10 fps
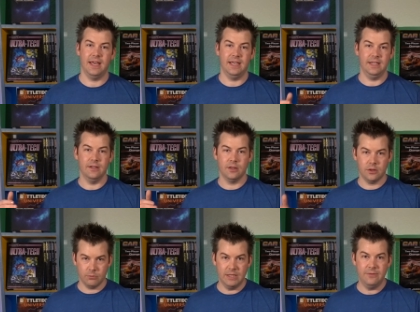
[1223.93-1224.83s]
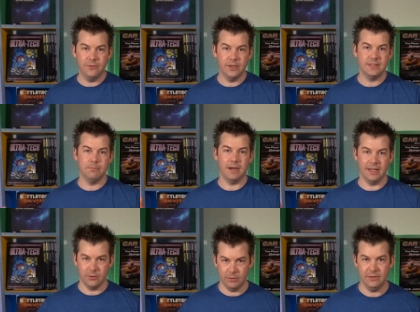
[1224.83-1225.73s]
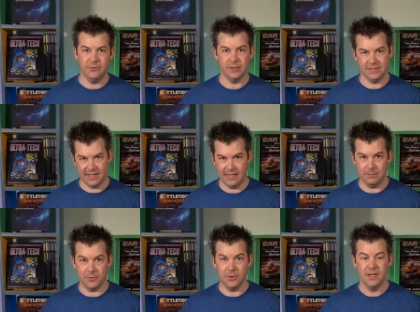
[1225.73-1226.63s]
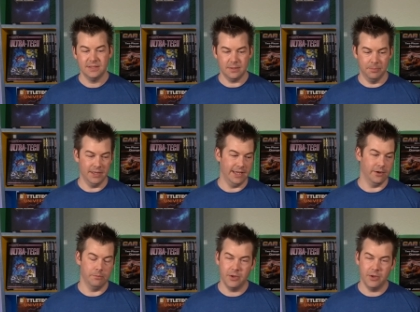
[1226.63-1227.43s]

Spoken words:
a 3-foot by 3-foot table to play on.